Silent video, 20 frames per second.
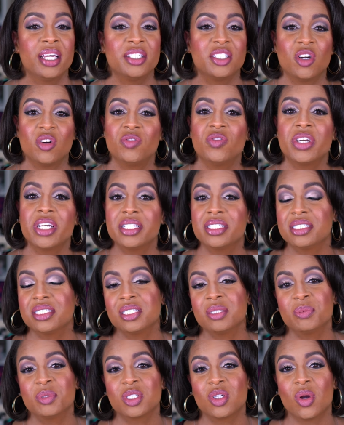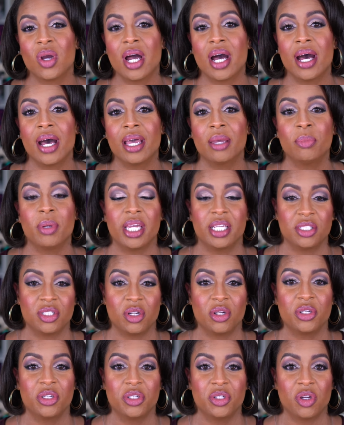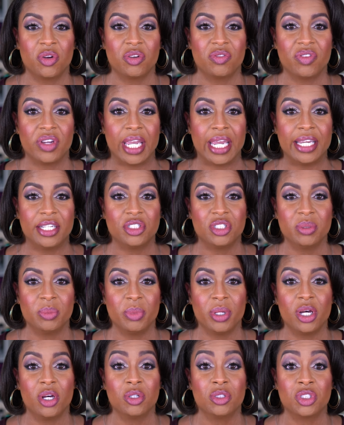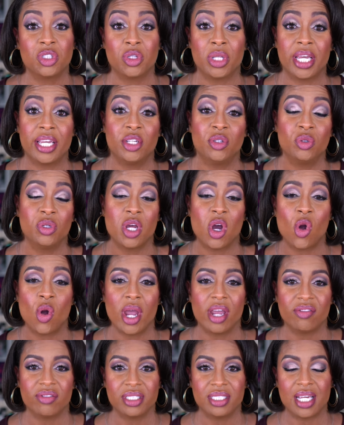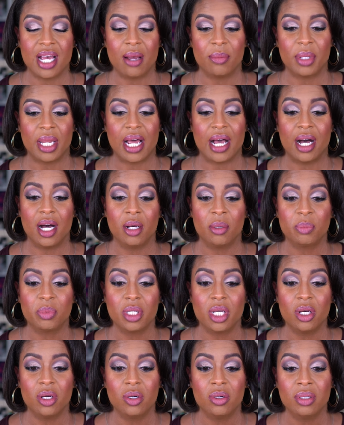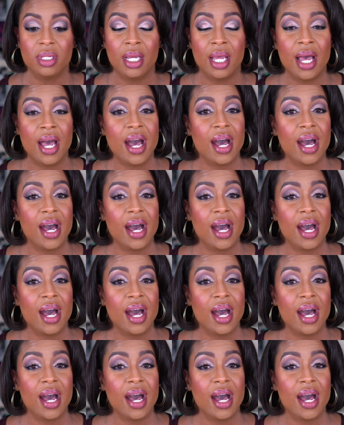Don't forget to subscribe and turn your notification bell so that you know every time that I upload.